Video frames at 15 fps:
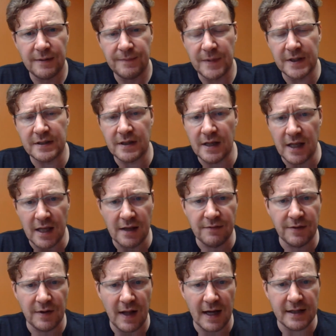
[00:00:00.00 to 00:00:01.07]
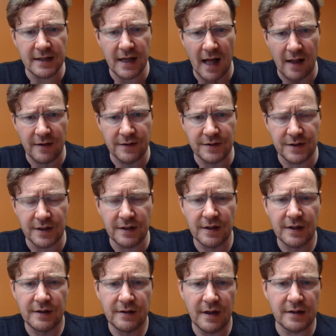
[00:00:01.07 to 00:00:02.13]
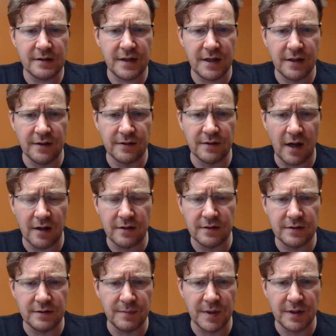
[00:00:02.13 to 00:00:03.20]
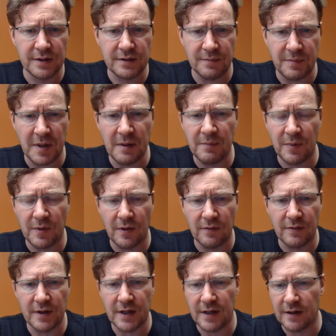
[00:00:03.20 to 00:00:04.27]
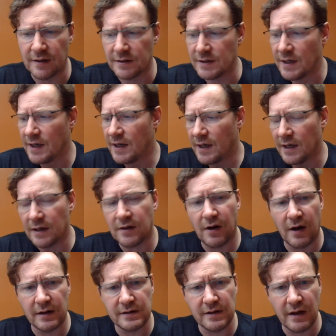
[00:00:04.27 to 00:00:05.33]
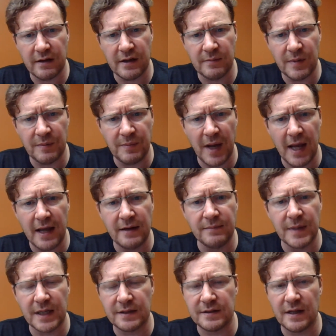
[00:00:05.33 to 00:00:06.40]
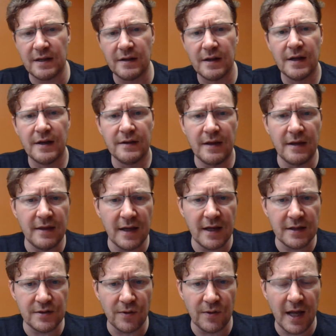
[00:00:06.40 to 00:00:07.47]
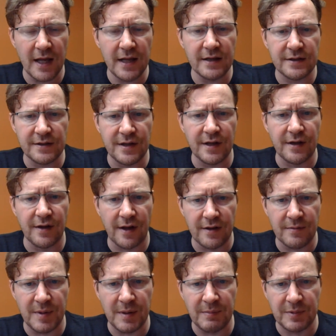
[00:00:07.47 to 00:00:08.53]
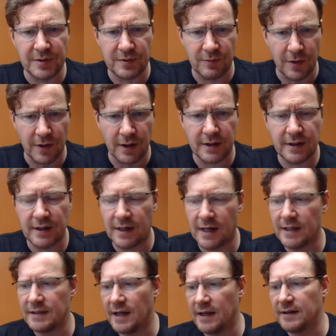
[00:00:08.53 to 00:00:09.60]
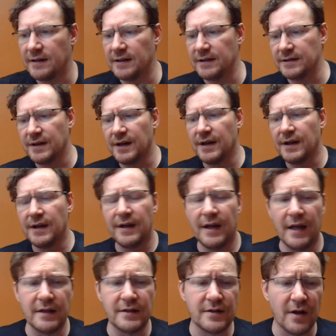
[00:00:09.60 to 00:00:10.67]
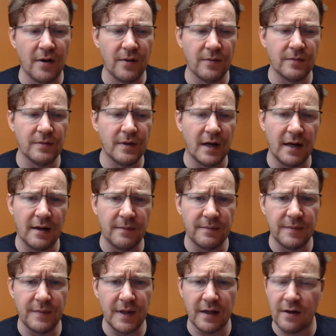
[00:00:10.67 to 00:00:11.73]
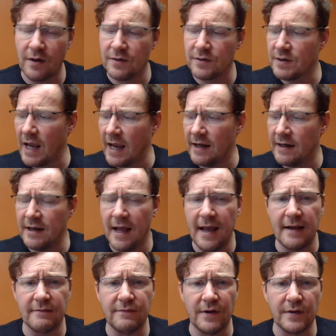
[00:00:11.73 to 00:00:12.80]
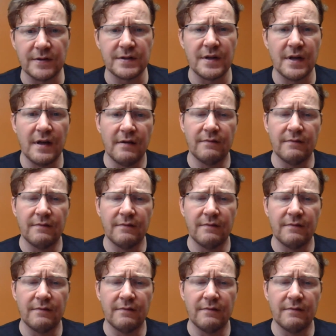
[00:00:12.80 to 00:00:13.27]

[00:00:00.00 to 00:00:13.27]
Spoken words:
It's an evil ideology that's killed hundreds of millions of people over the years and caused nothing but pain, because they think it's okay to steal other people's work and identities. And so it goes hand in hand, folks.